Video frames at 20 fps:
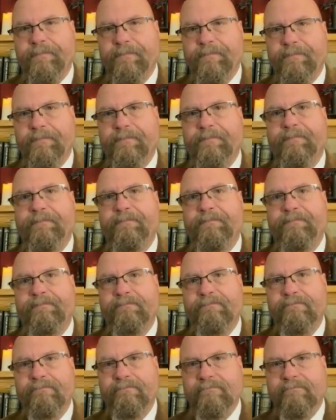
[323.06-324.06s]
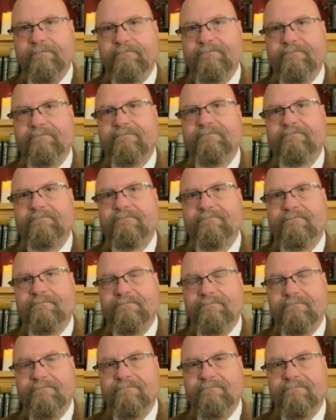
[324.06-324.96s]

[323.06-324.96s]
Nothing is said.